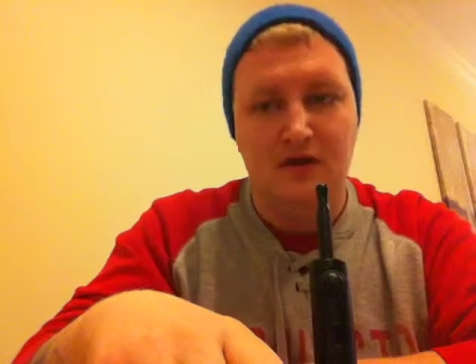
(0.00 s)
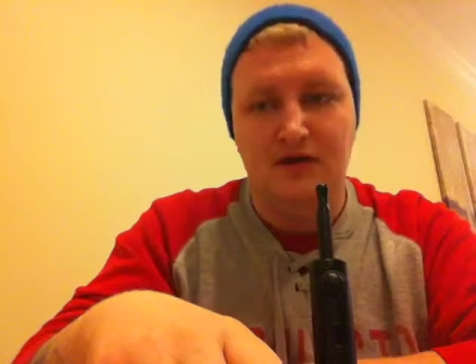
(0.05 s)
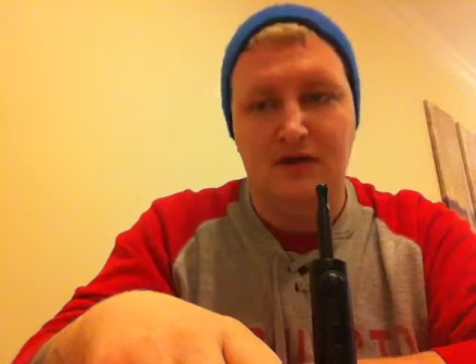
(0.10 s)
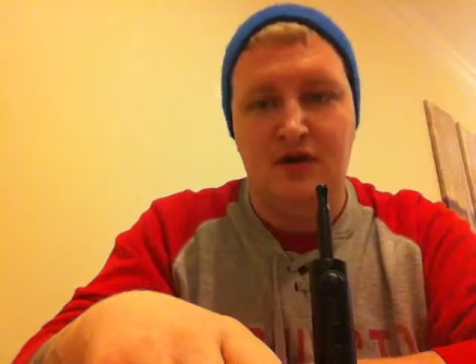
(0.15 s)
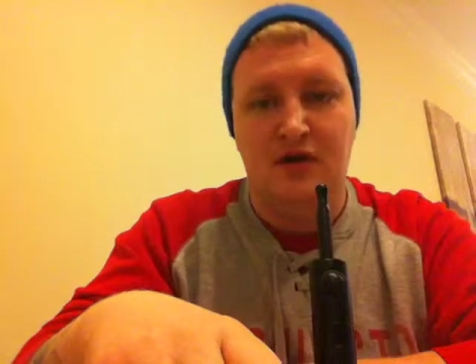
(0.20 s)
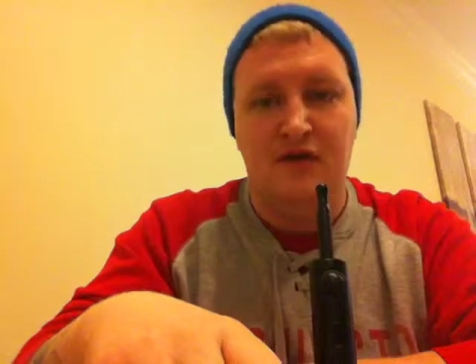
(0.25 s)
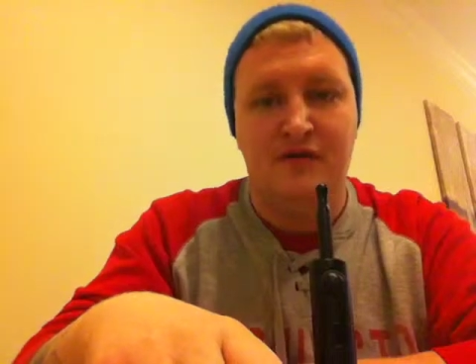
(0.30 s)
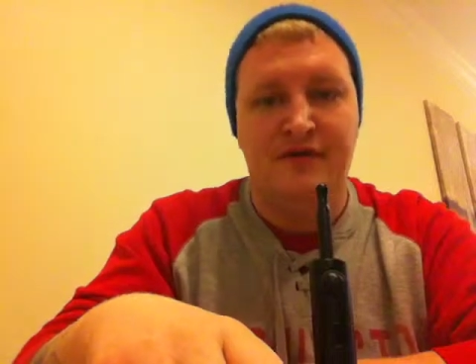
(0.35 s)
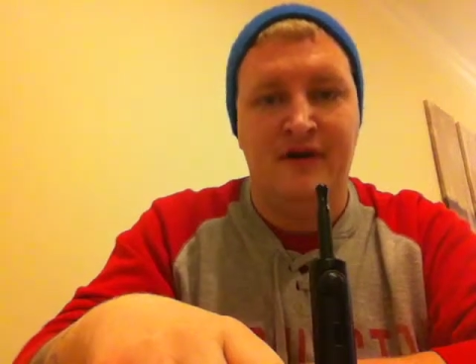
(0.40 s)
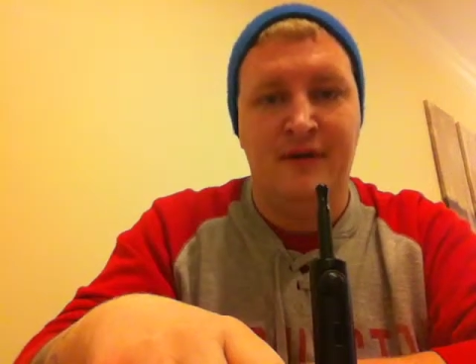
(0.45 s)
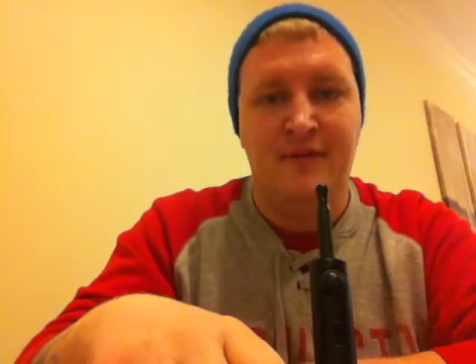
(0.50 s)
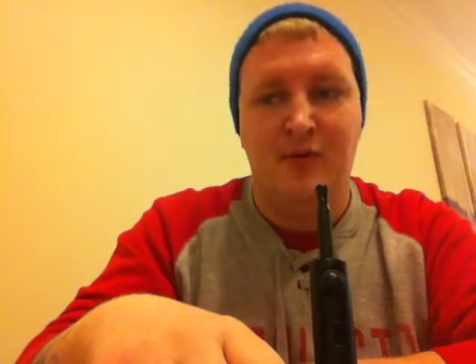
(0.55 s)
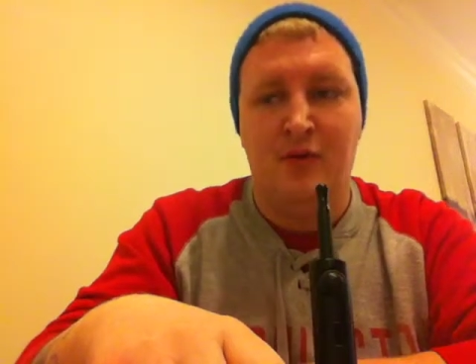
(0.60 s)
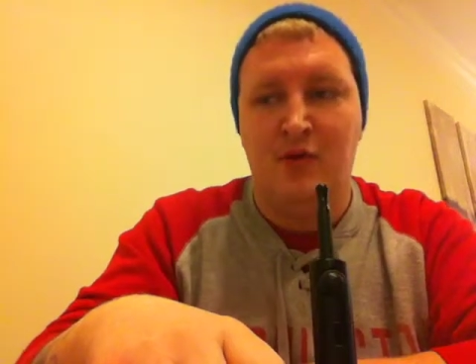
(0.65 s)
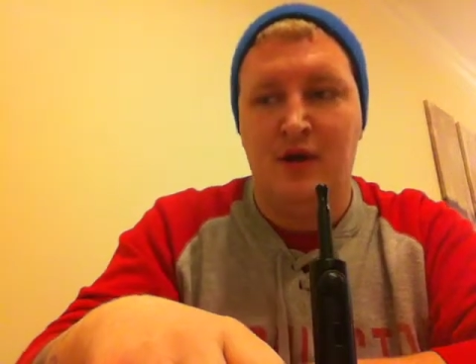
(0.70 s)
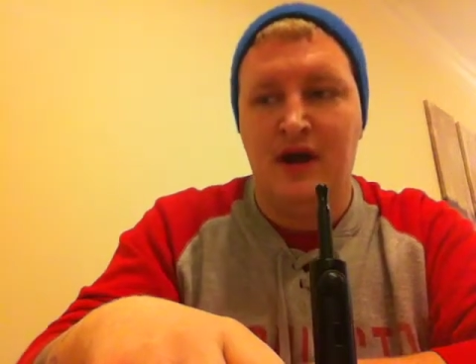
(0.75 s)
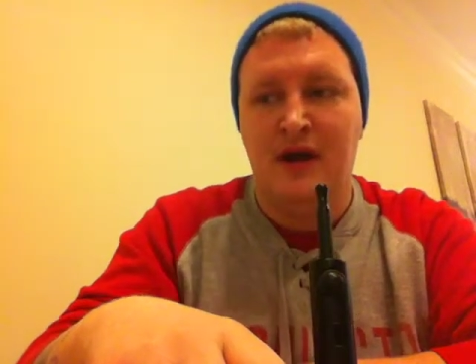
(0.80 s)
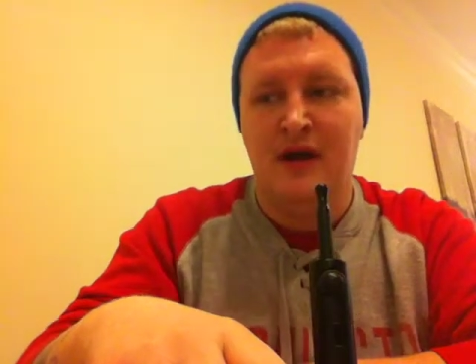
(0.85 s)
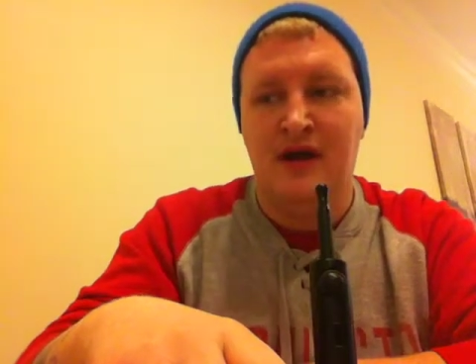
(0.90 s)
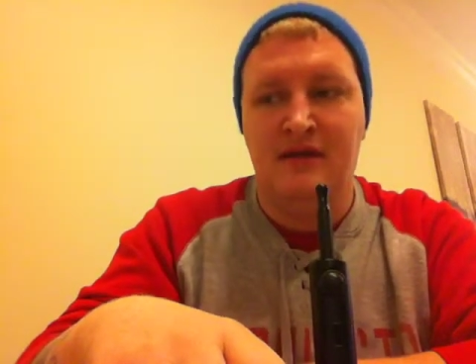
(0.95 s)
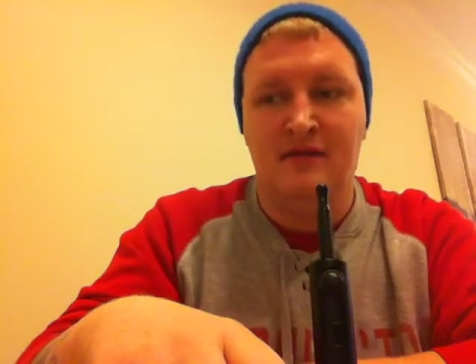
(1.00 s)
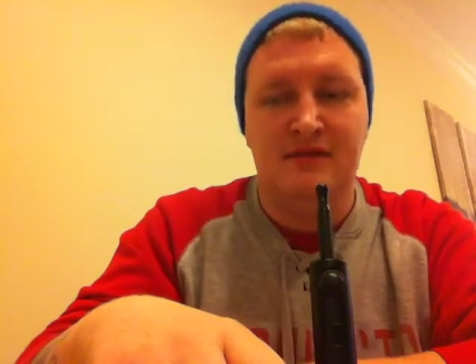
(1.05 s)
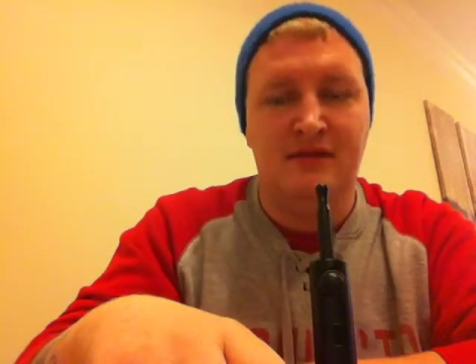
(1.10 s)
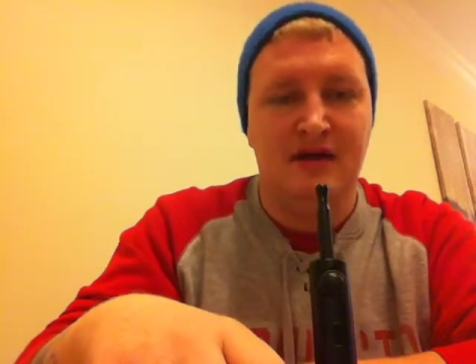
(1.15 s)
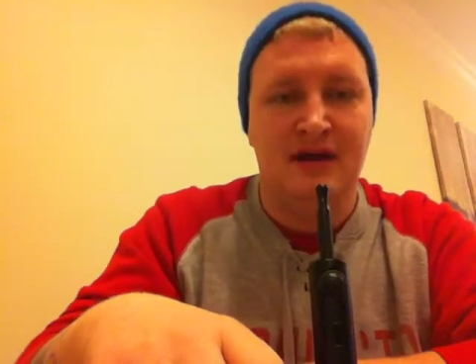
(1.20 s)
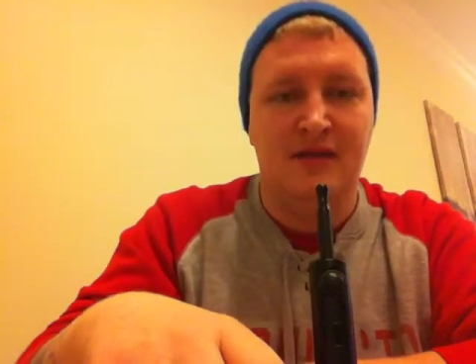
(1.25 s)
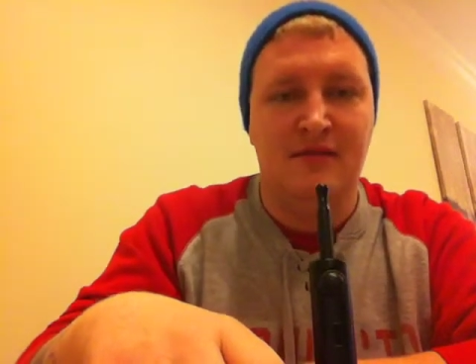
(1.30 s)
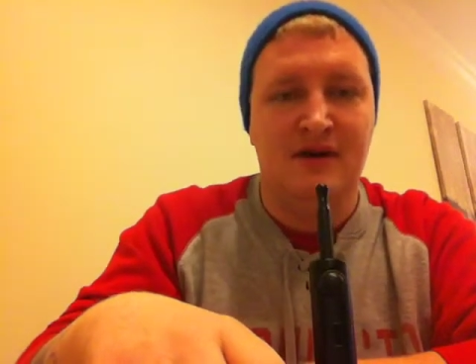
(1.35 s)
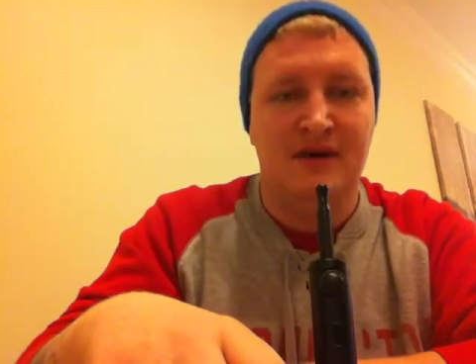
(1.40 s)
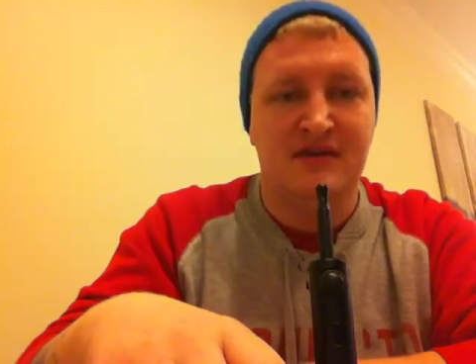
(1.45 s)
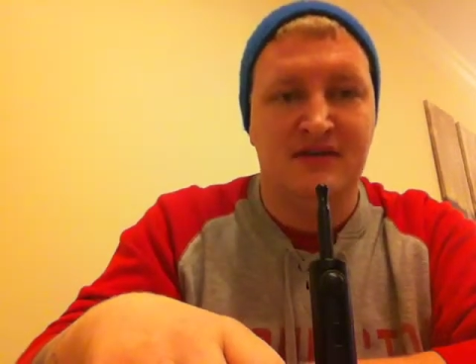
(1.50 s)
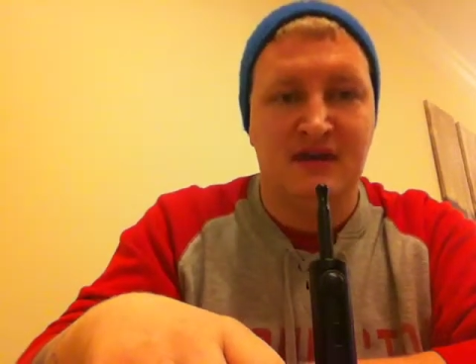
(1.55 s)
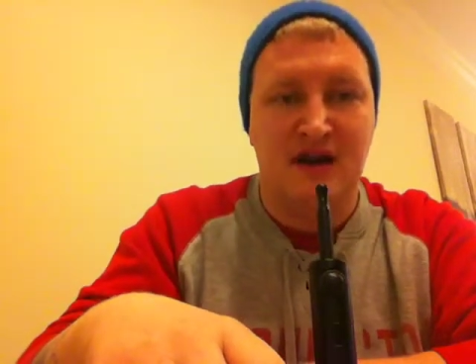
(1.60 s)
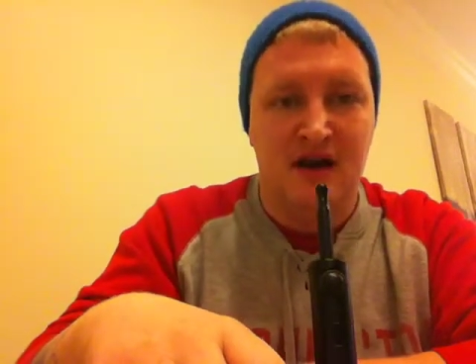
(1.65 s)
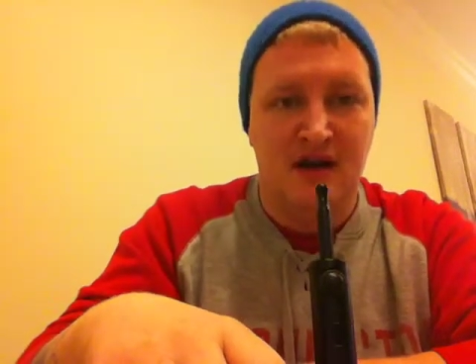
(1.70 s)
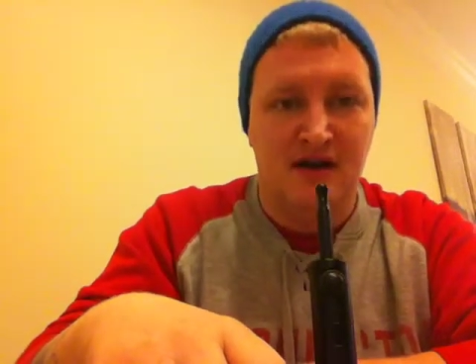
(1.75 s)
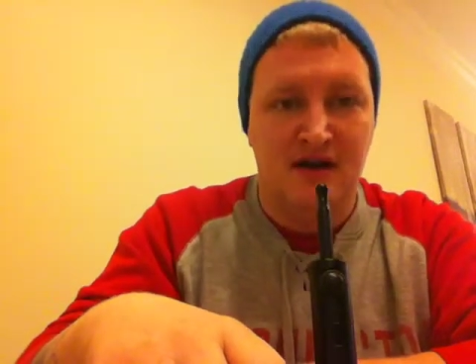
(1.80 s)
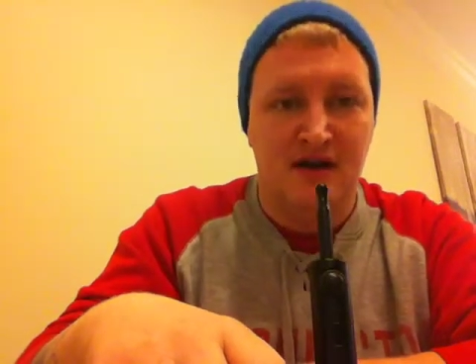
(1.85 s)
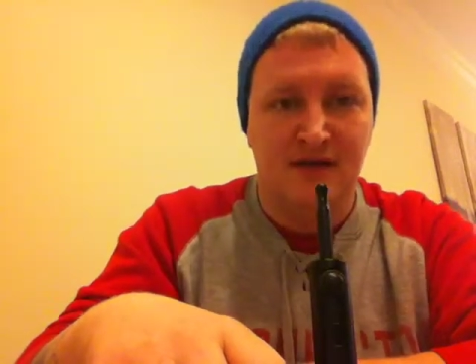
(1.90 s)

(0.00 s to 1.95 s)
vape away, keep my stock